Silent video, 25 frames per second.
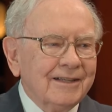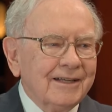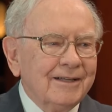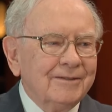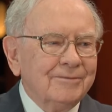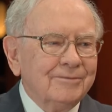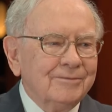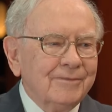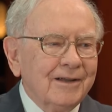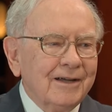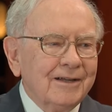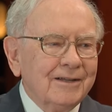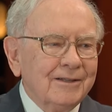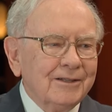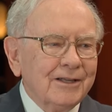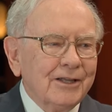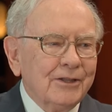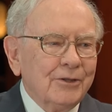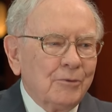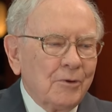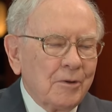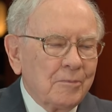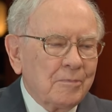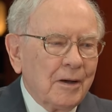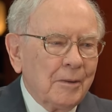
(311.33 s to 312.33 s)
in, uh,
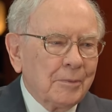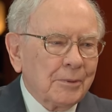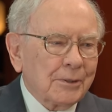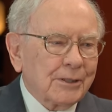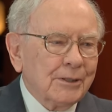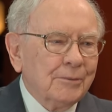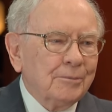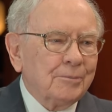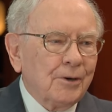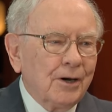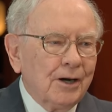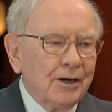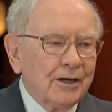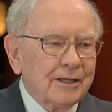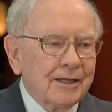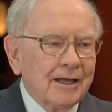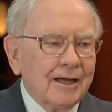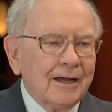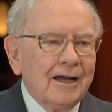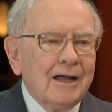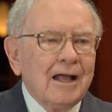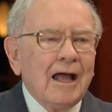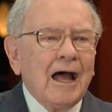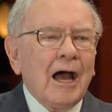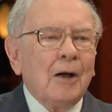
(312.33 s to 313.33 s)
in, the Republican Party,
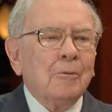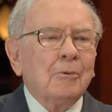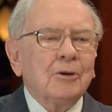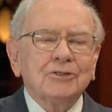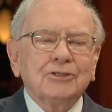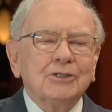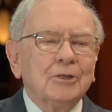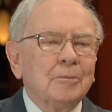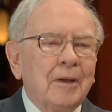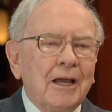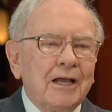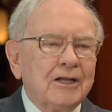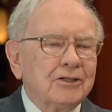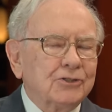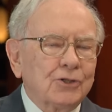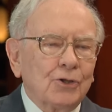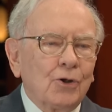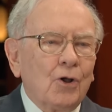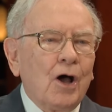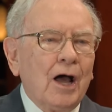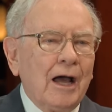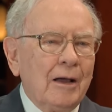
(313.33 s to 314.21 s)
uh, I wasn't amazed at all.